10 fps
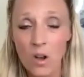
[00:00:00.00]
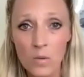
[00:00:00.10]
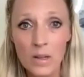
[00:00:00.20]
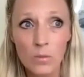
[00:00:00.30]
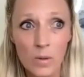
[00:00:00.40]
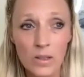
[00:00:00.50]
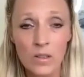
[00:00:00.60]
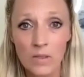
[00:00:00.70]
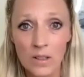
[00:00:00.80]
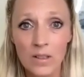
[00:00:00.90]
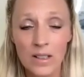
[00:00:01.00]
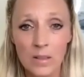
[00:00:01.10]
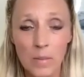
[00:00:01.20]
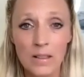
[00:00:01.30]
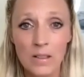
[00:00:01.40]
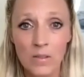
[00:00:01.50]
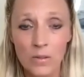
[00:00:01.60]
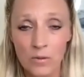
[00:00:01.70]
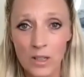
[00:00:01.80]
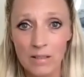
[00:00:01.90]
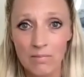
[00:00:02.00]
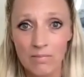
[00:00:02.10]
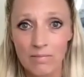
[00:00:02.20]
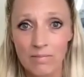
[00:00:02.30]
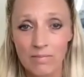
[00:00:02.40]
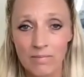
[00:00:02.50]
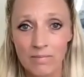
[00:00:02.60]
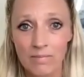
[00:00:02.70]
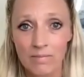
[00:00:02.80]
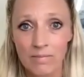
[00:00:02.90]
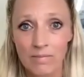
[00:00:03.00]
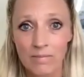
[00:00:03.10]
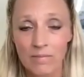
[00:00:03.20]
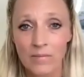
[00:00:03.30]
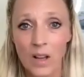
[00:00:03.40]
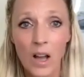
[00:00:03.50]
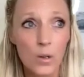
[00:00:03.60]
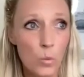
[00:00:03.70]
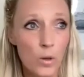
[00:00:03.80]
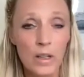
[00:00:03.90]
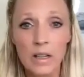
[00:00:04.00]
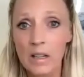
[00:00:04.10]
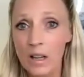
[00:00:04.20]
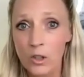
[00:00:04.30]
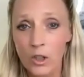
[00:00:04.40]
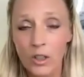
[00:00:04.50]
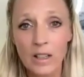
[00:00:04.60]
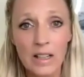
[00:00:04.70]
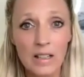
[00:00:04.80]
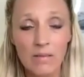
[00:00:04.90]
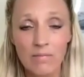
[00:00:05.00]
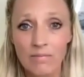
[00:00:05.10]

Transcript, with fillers: always wants to feel expansive and free, unworried, unhurried,